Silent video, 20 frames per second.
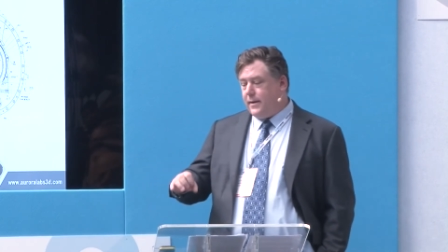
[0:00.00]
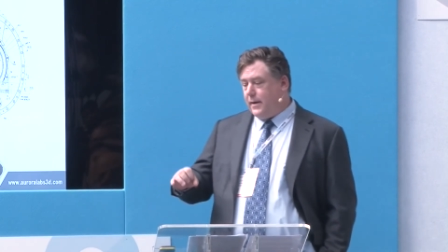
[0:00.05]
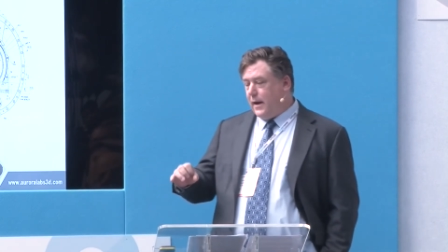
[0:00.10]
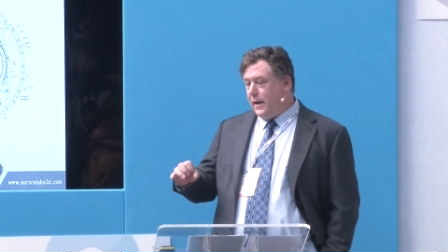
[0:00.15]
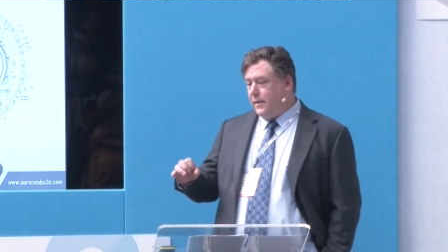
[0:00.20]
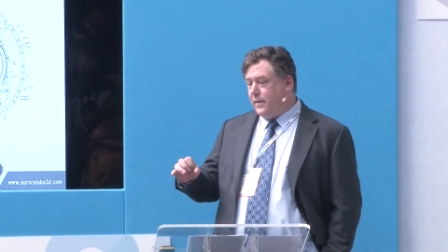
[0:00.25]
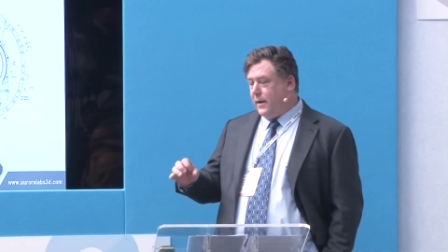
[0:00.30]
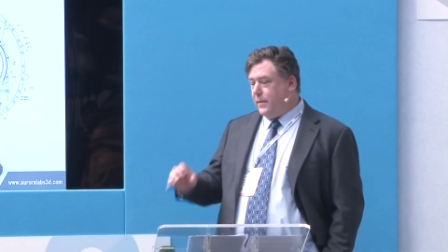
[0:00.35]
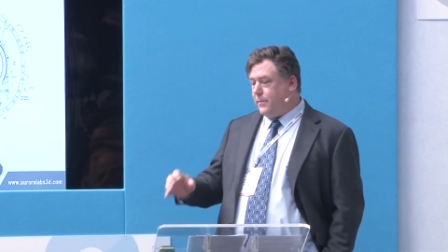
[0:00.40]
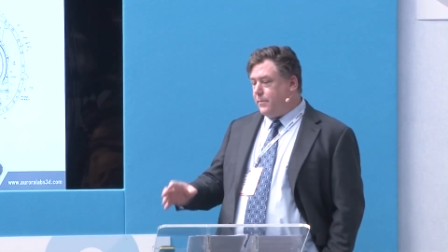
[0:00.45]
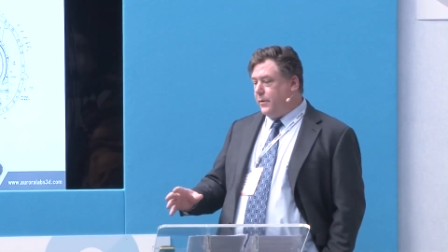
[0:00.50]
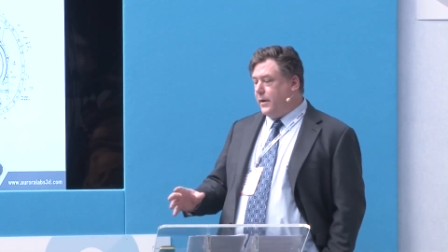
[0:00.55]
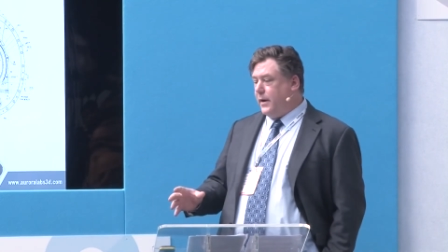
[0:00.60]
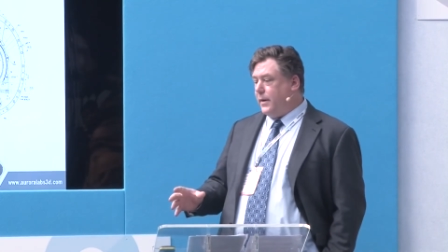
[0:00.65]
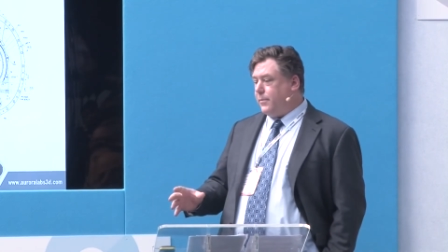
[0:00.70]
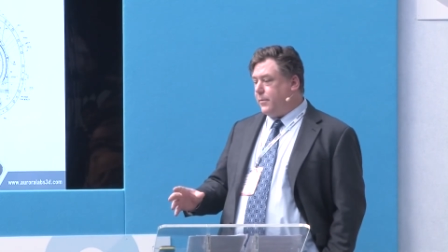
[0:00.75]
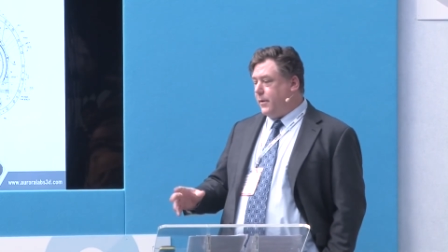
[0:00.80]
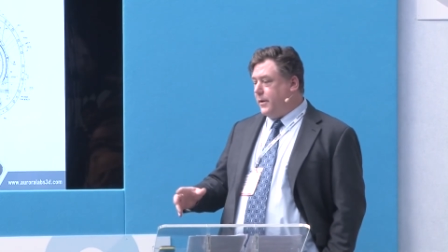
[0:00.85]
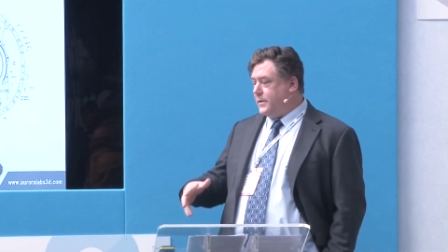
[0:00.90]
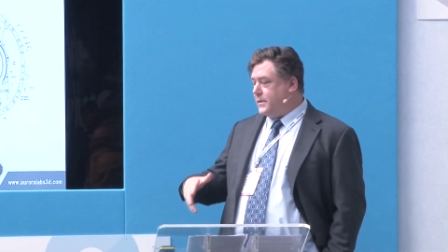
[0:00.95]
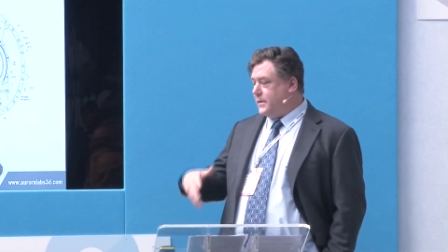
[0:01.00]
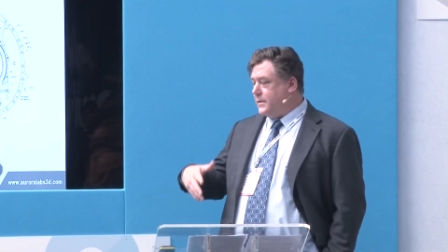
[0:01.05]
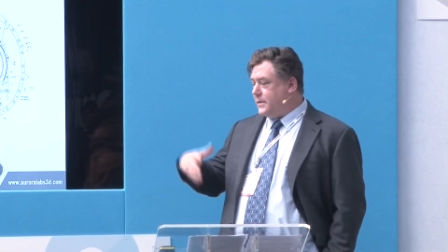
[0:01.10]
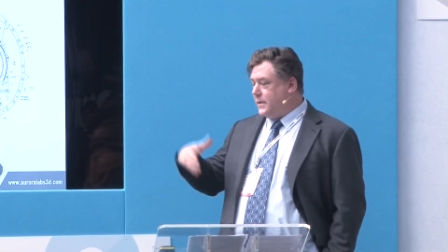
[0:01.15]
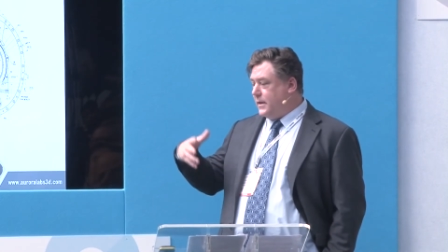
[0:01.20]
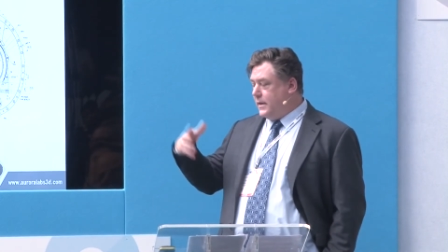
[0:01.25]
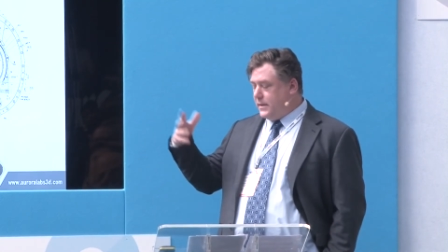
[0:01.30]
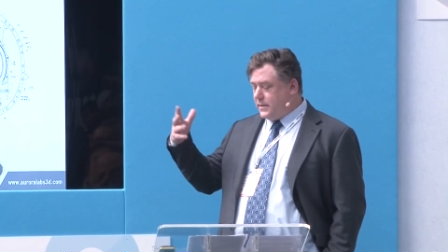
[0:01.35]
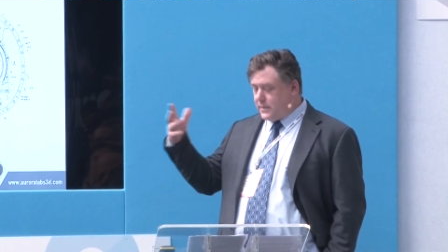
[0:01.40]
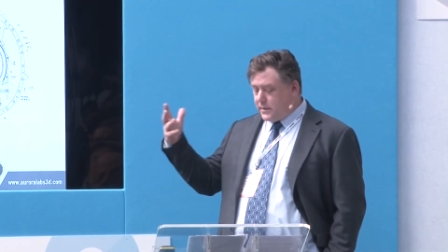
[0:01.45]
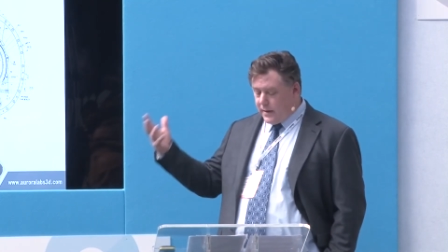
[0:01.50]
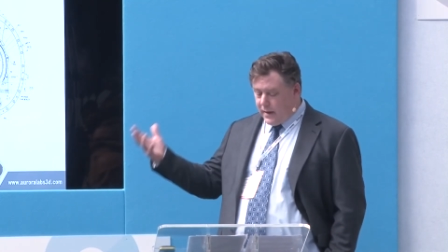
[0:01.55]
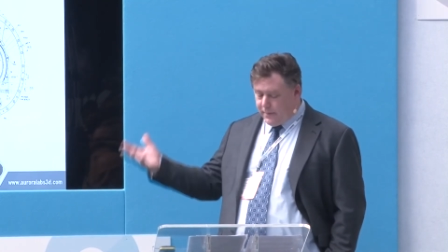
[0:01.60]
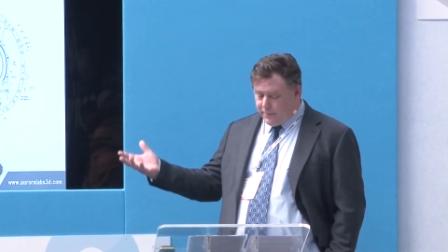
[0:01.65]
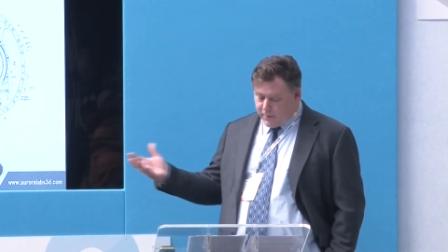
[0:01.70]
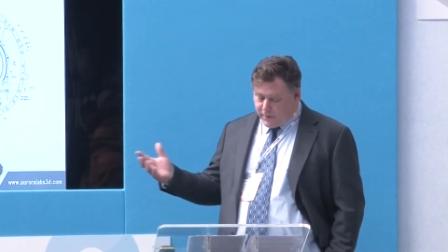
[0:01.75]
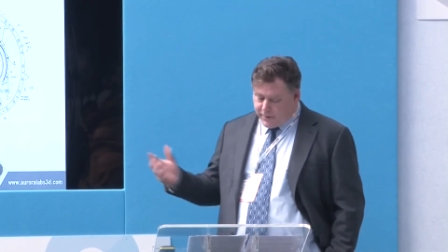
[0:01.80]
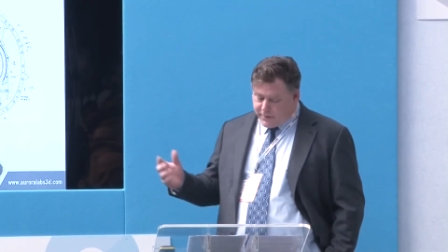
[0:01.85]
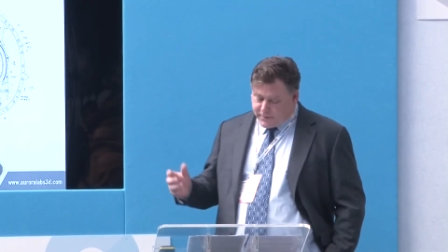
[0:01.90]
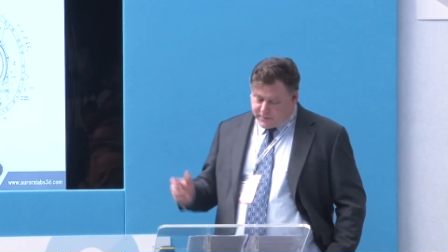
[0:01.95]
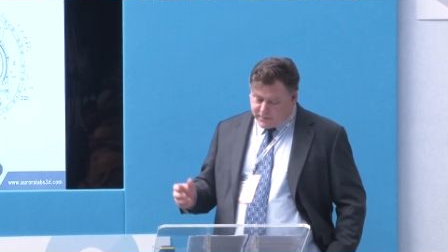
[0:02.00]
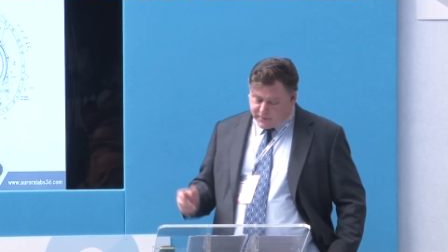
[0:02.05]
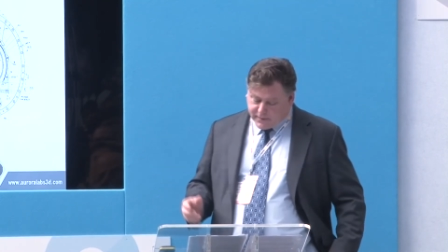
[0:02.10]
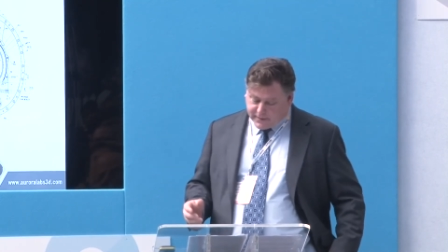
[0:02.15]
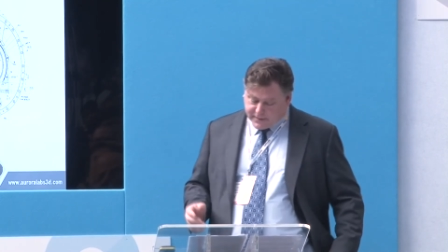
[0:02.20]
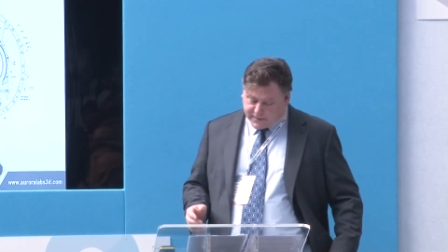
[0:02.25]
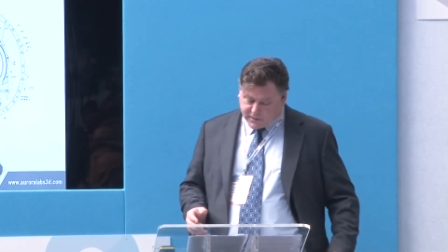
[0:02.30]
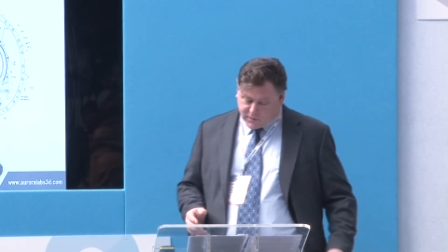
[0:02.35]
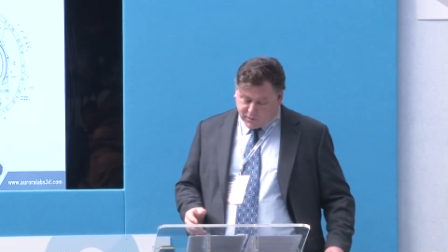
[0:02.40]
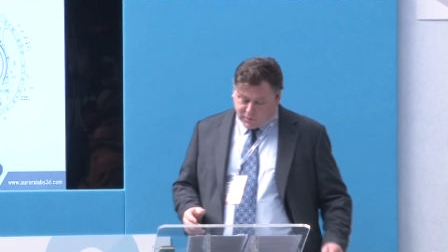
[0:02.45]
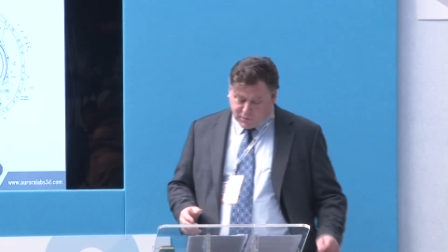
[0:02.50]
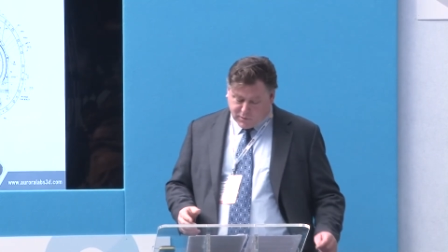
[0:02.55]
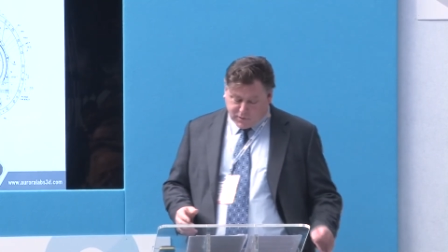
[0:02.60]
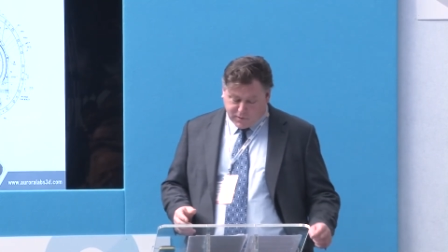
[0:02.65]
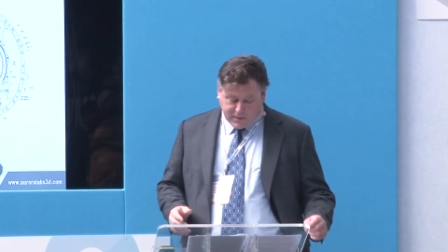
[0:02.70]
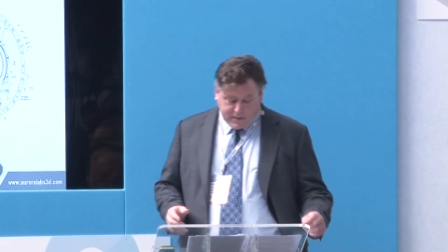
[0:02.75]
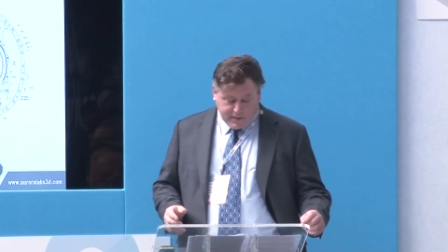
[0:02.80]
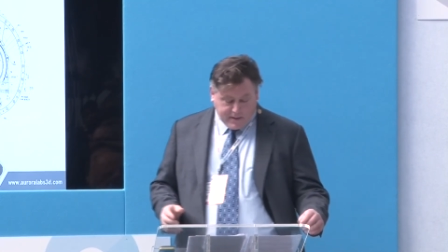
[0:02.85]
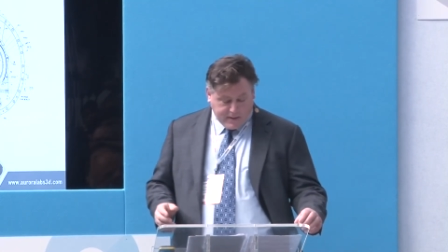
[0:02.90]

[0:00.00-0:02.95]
and that printing process is uploaded to our store